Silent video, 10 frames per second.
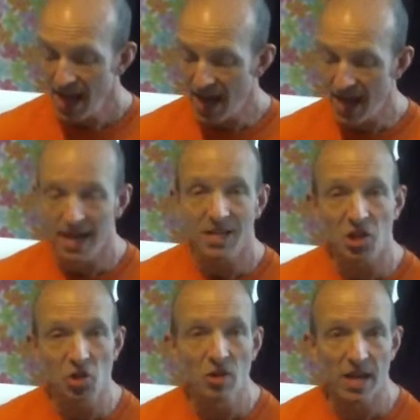
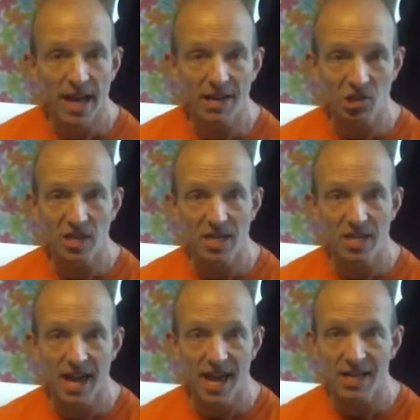and you can actually
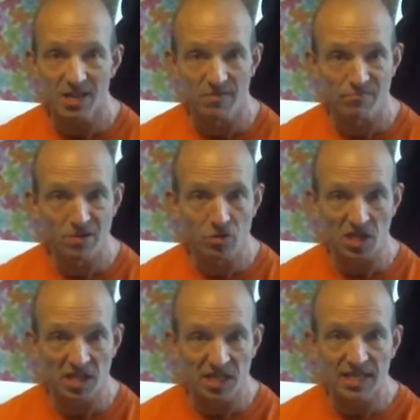get some real
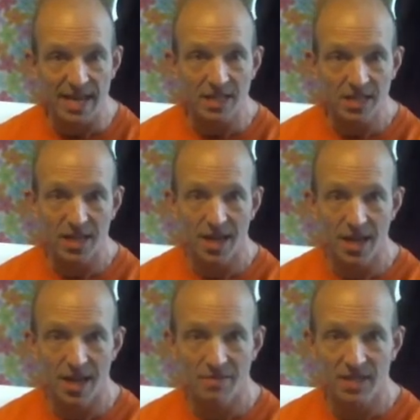
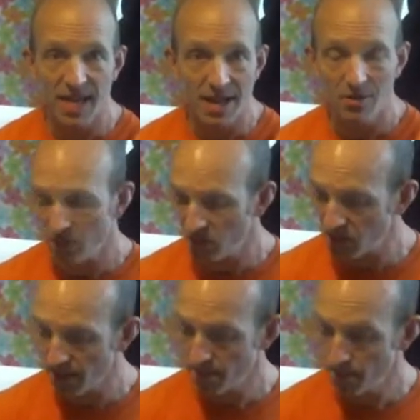distinctive
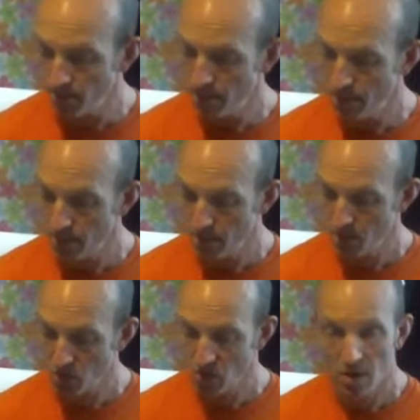sounds
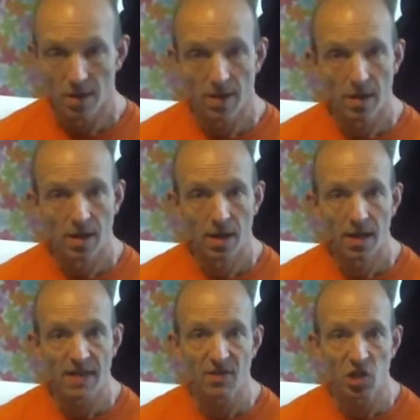
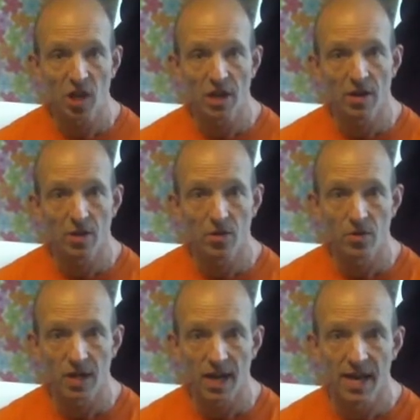like the
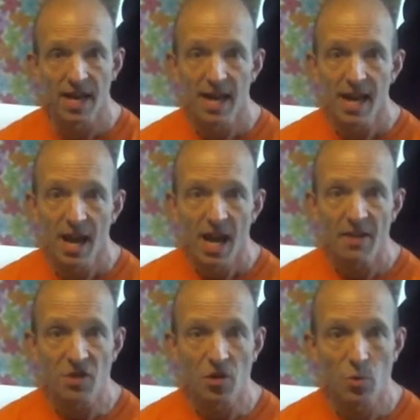tone.
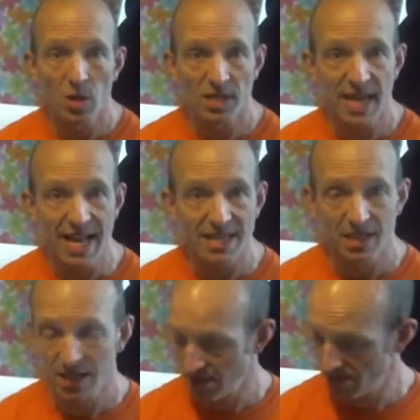If you want to get
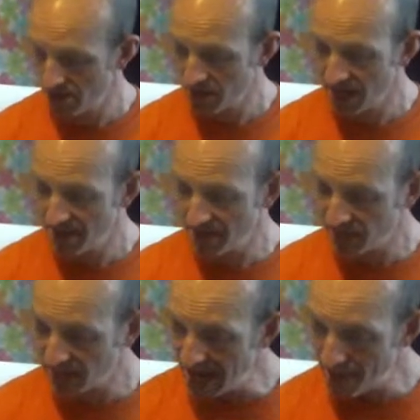looking at the
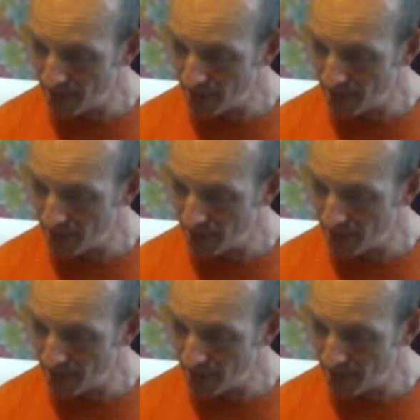slap,